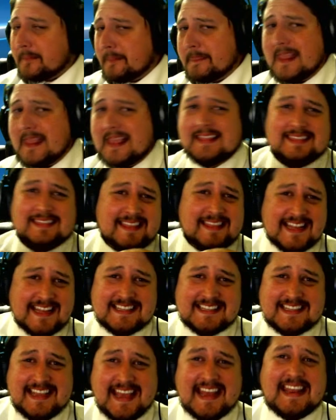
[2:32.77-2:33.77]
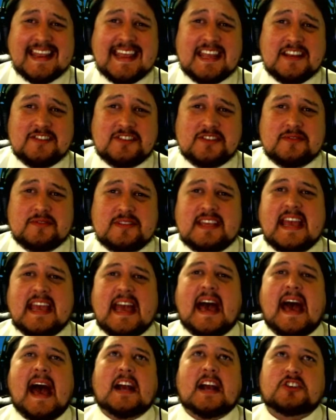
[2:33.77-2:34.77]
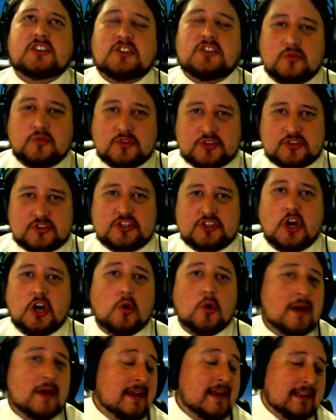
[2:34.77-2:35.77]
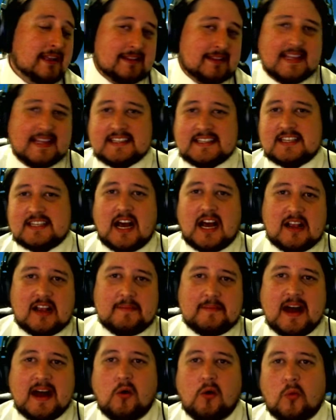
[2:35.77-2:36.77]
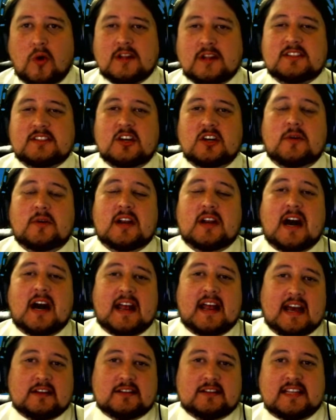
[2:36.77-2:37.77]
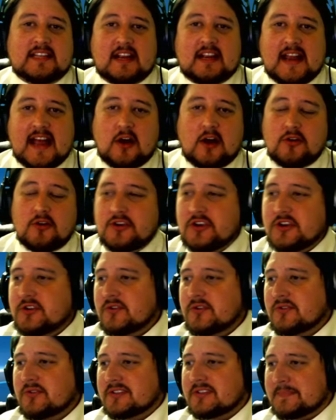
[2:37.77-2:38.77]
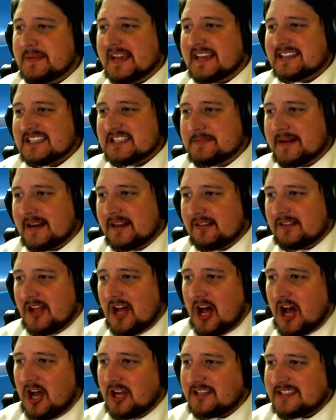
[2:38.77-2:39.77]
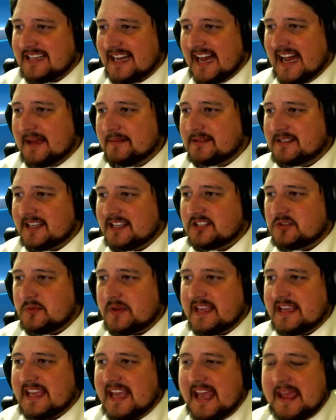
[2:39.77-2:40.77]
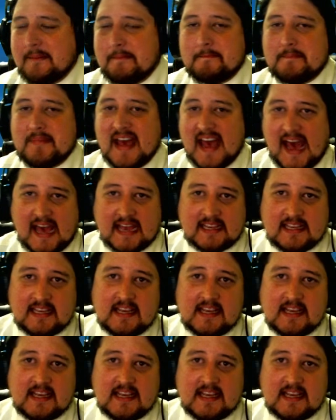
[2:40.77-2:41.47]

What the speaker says: Let's get into the actual show. Let's talk about what's going on out there. Now, news, because it's been a long time since we came back.